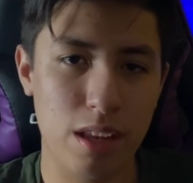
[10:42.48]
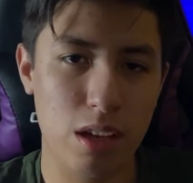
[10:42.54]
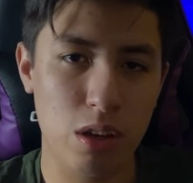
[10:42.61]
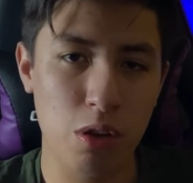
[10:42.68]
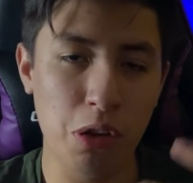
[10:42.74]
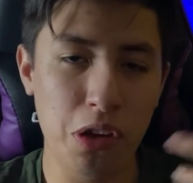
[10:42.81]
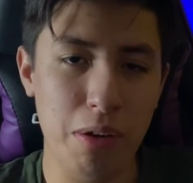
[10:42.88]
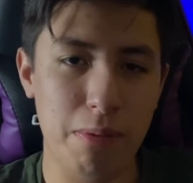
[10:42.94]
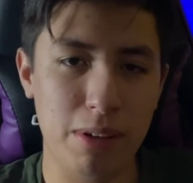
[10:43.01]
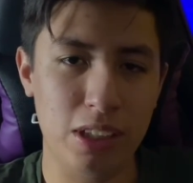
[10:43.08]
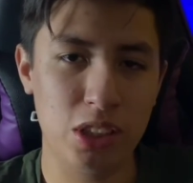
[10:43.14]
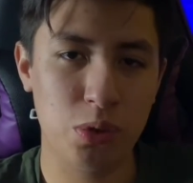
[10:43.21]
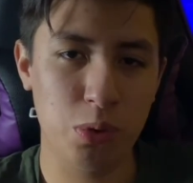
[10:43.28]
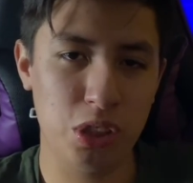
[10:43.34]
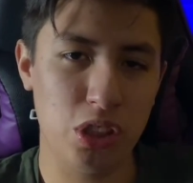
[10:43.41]

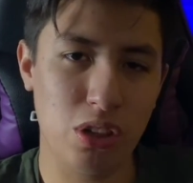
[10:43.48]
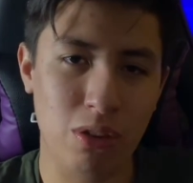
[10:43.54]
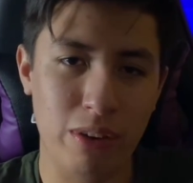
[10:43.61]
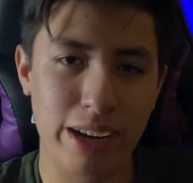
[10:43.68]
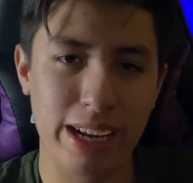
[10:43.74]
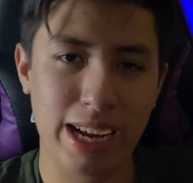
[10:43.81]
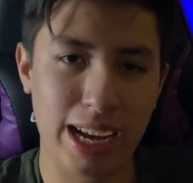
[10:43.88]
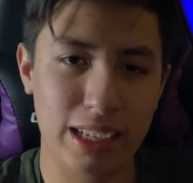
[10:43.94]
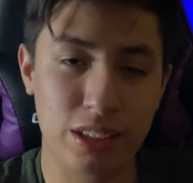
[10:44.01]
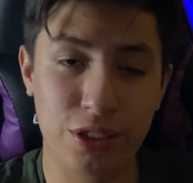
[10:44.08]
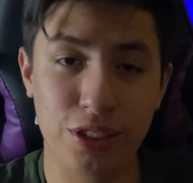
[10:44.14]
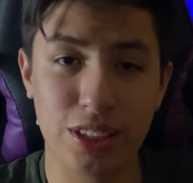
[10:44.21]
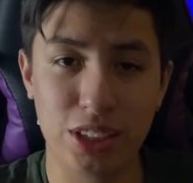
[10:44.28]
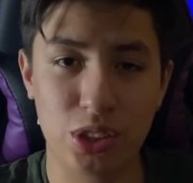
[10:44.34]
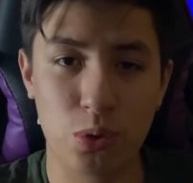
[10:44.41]
universe, which already has
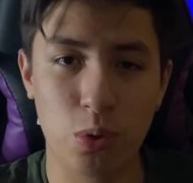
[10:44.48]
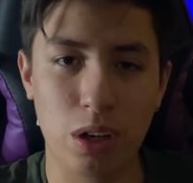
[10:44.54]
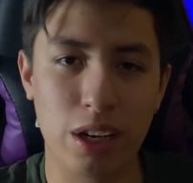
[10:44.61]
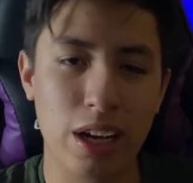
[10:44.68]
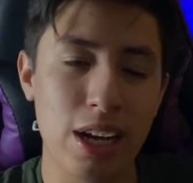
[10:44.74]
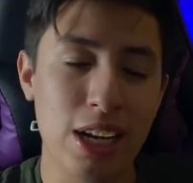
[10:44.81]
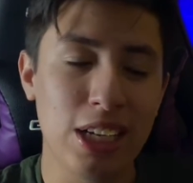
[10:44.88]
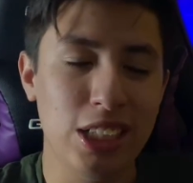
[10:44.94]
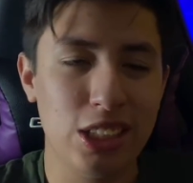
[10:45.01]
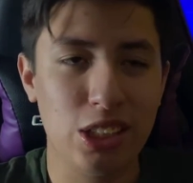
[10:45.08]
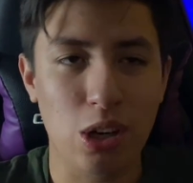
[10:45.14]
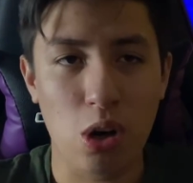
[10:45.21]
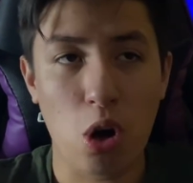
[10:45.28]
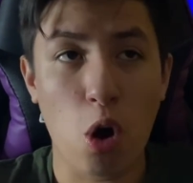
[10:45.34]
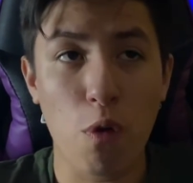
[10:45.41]
Suicide Squad.
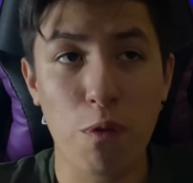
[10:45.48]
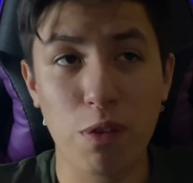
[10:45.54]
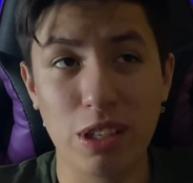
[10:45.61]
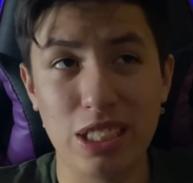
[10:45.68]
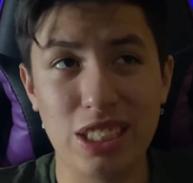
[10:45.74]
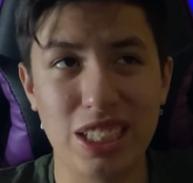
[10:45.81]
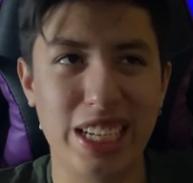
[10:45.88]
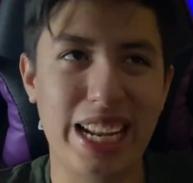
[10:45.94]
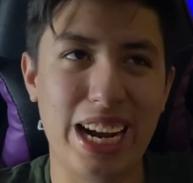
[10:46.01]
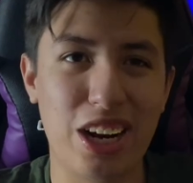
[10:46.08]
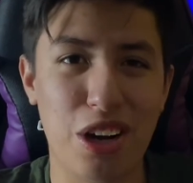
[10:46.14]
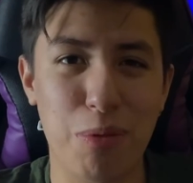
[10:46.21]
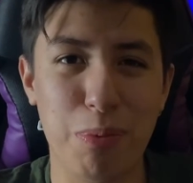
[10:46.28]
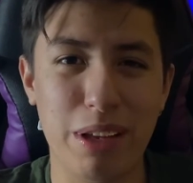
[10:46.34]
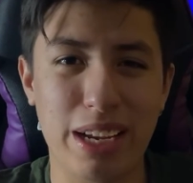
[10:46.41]
So hopefully it's not that
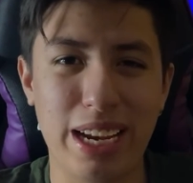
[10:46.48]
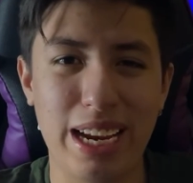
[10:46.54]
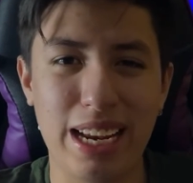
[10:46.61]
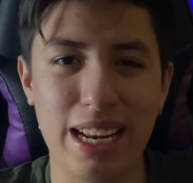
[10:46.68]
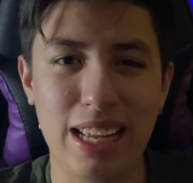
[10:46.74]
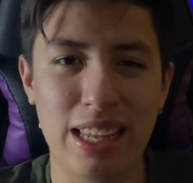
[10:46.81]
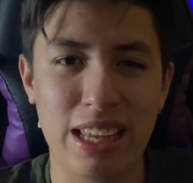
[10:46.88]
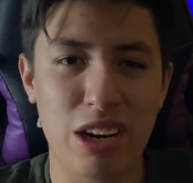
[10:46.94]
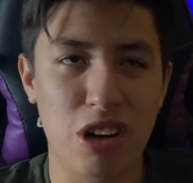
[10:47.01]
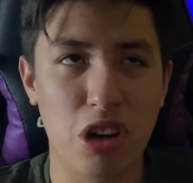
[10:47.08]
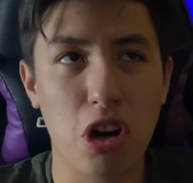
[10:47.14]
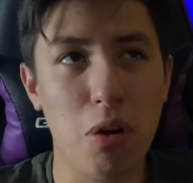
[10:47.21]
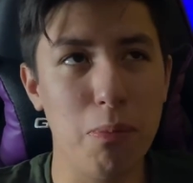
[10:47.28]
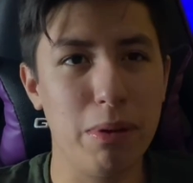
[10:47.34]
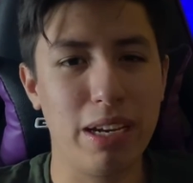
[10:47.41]
complicated. They don't
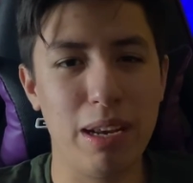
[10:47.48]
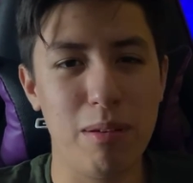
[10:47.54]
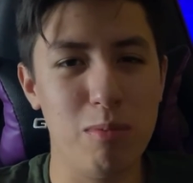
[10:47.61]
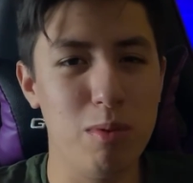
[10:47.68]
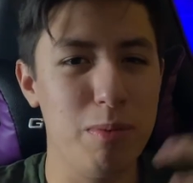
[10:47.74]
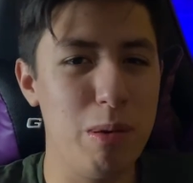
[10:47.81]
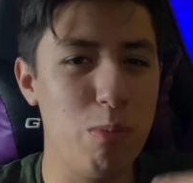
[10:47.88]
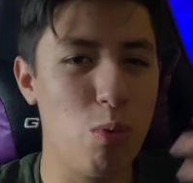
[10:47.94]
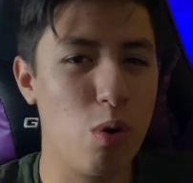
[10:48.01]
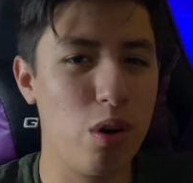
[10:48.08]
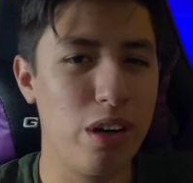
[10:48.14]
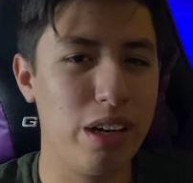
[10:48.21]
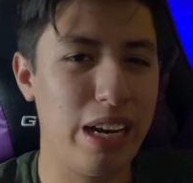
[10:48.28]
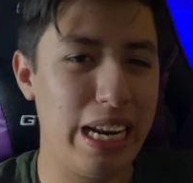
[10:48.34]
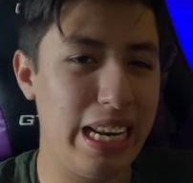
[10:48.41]
complicate the movie
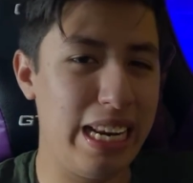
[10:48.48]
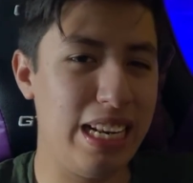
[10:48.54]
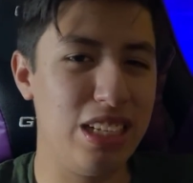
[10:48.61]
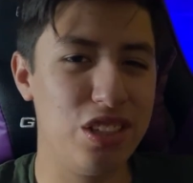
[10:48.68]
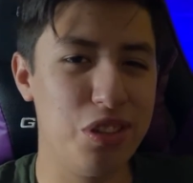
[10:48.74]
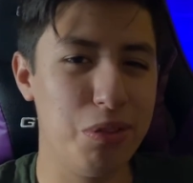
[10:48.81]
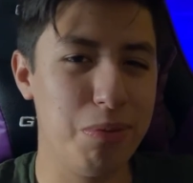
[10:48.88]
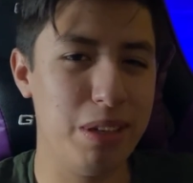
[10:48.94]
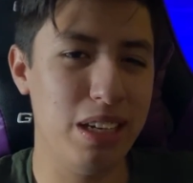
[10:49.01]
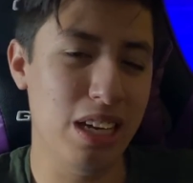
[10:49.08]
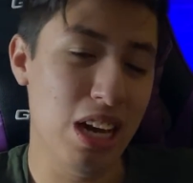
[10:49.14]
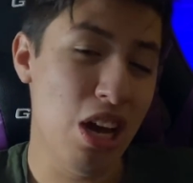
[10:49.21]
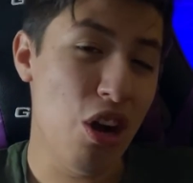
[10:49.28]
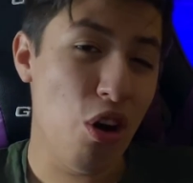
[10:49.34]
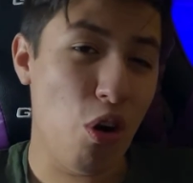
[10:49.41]
more than it needs to be.
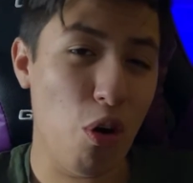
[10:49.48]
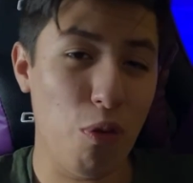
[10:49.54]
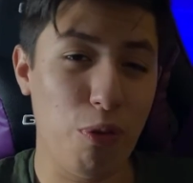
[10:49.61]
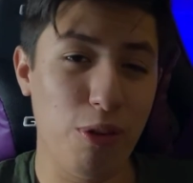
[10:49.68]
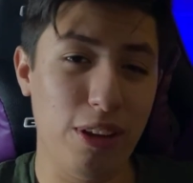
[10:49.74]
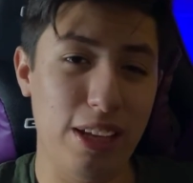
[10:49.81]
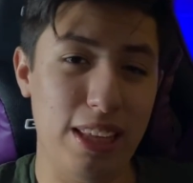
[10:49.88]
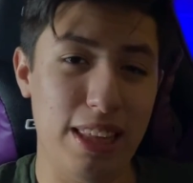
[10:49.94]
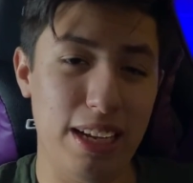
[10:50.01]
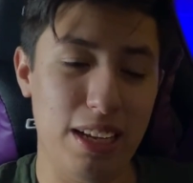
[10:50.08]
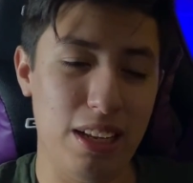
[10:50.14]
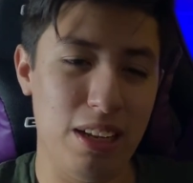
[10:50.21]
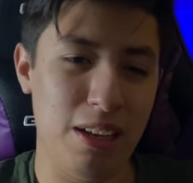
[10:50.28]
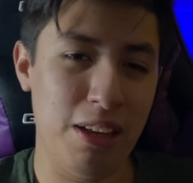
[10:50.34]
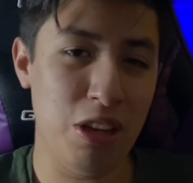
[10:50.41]
Hopefully
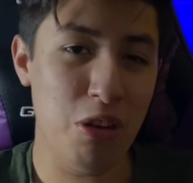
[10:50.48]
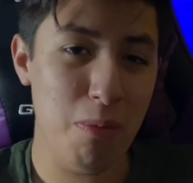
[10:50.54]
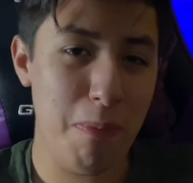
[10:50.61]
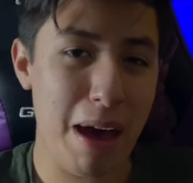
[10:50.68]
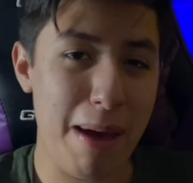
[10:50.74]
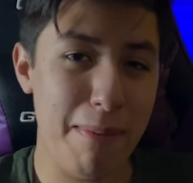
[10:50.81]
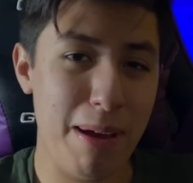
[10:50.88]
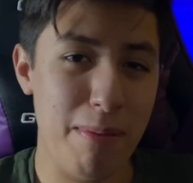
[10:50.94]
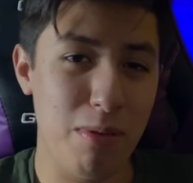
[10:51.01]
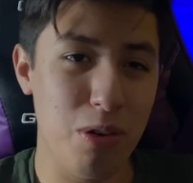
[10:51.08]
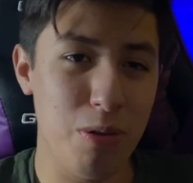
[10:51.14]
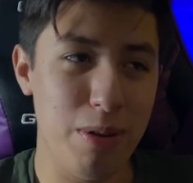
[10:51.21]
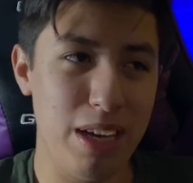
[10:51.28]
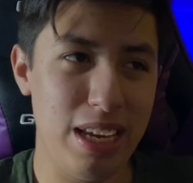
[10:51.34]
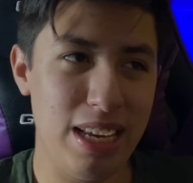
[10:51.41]
the new Batman
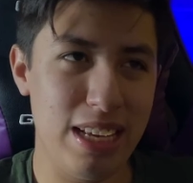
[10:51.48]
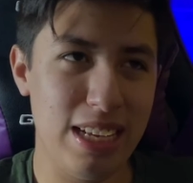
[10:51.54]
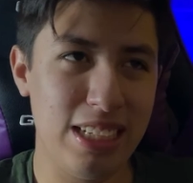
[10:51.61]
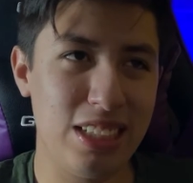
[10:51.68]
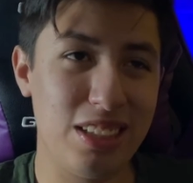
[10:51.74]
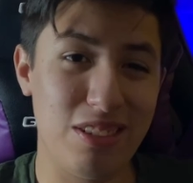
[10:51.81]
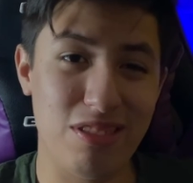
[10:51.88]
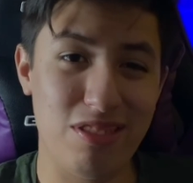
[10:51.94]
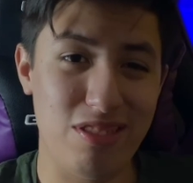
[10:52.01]
movie is